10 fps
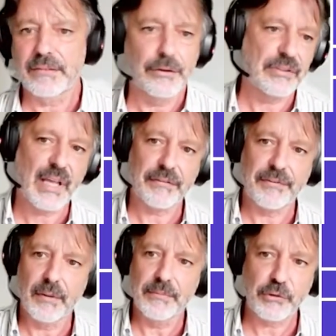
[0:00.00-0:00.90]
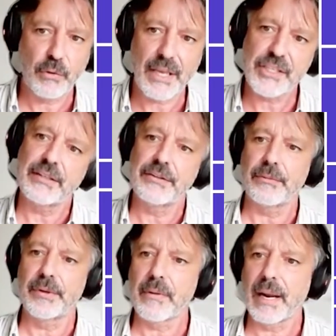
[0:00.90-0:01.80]
So you start from scratch and
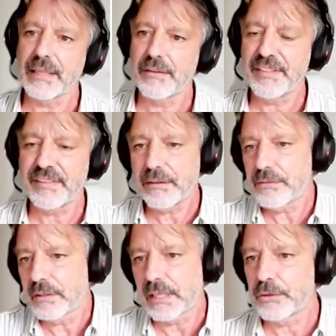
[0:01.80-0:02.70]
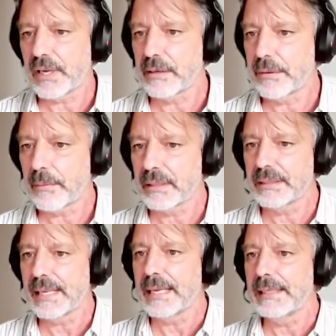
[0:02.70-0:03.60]
you rewrite everything so that you can
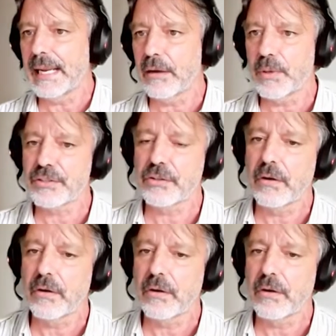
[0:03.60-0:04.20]
rewrite in any language.